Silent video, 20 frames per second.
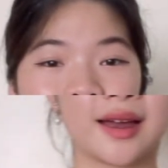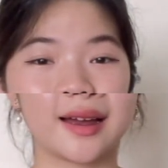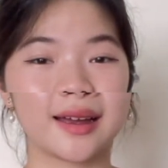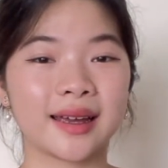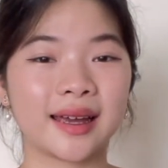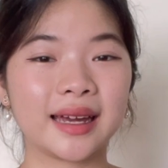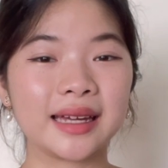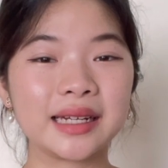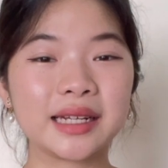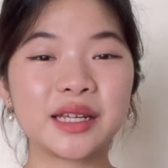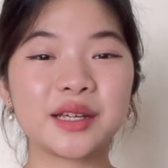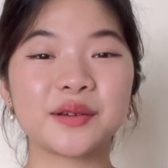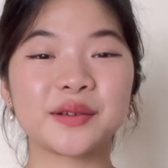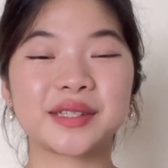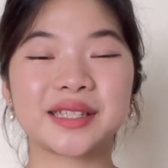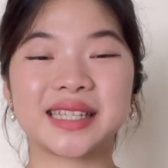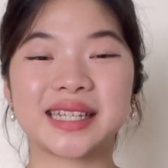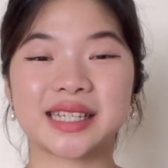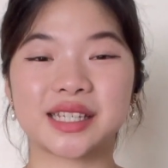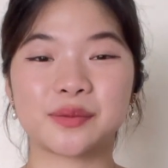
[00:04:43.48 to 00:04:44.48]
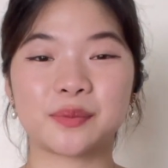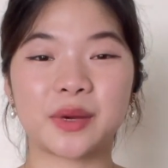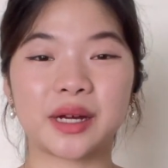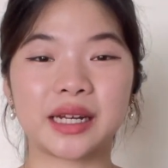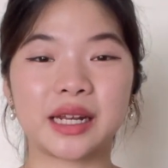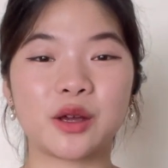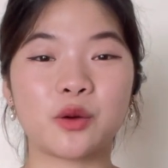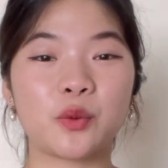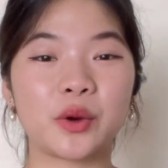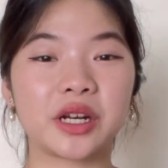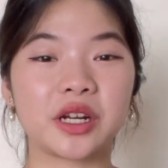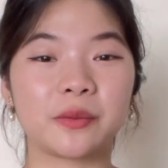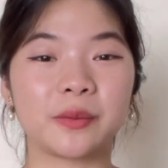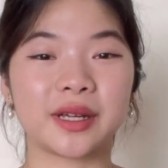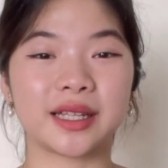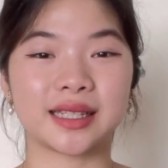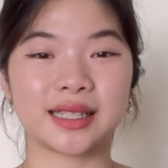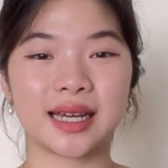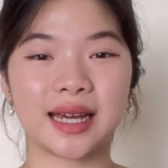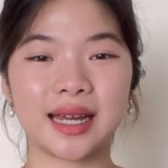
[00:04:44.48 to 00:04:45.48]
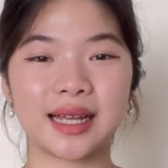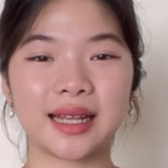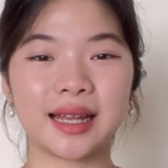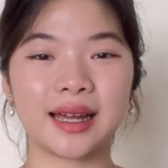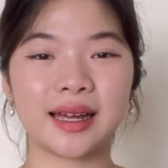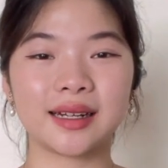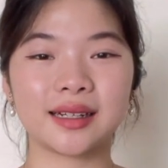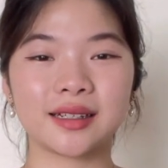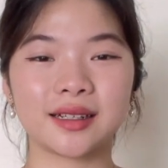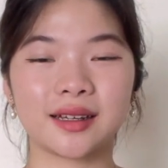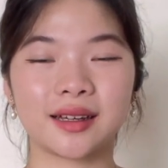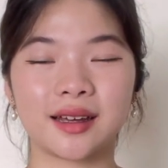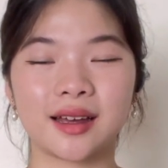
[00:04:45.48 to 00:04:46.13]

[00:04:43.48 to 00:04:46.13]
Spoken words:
Can I use this money when I'm in Thailand?